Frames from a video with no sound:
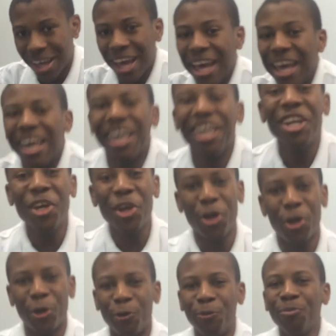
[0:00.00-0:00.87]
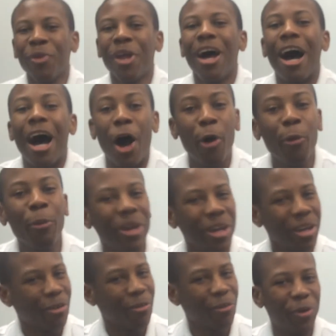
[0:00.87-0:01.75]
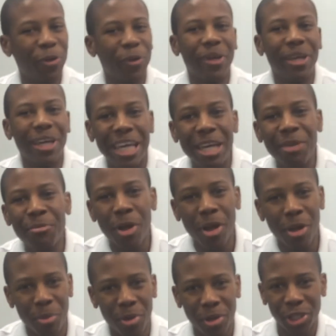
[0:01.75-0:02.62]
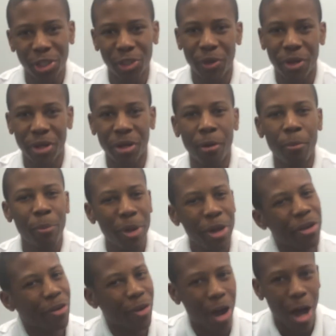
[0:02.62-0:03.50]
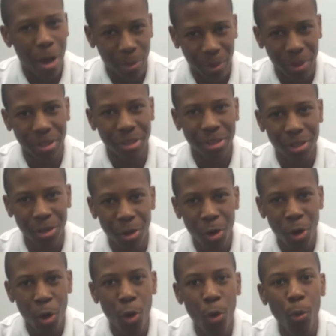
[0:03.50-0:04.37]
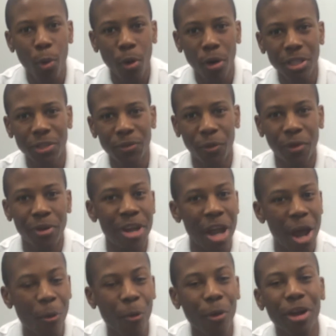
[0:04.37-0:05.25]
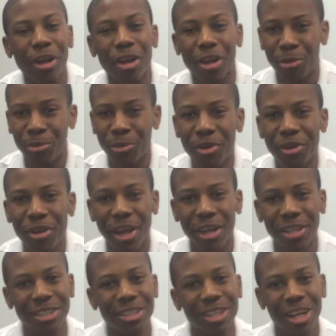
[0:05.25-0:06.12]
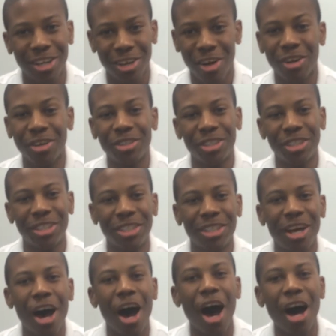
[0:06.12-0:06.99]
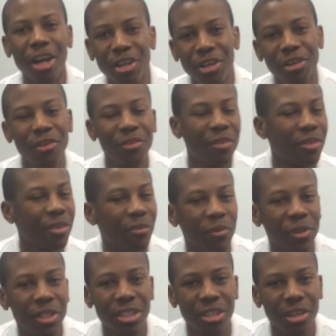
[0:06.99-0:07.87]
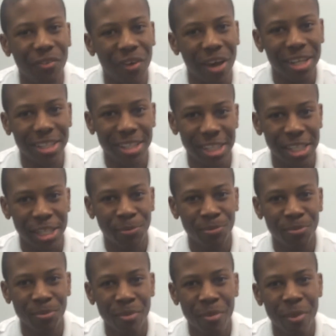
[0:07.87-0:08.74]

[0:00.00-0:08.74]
Anywho, I'll be interviewing email administrator Peter Hopkins, who works for Network and Communication Technologies under the Division of IT.